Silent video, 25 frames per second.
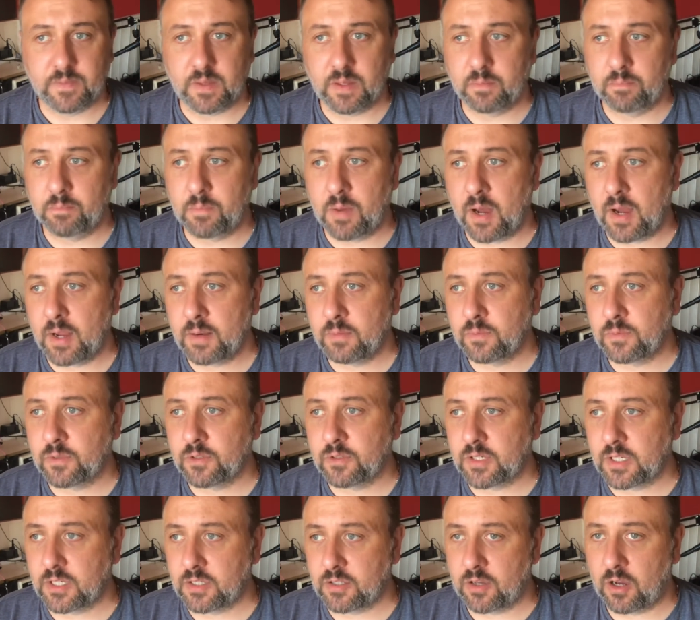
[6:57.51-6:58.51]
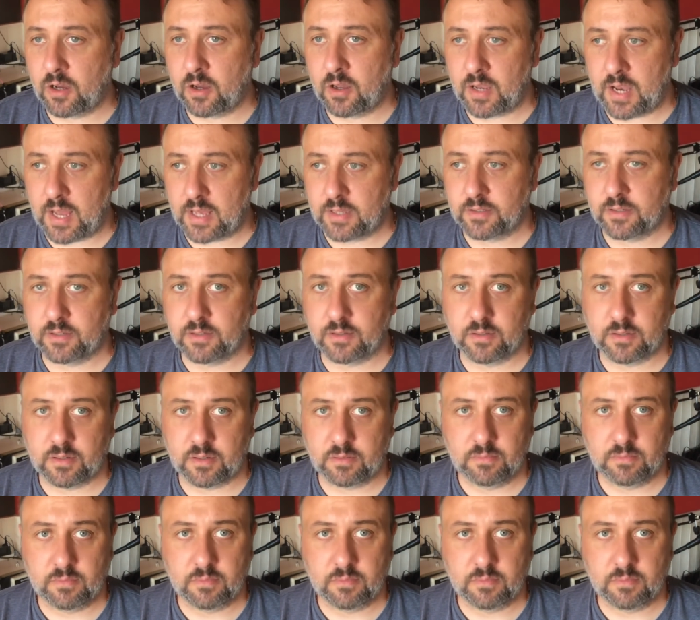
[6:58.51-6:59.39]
Mine was guitar lessons,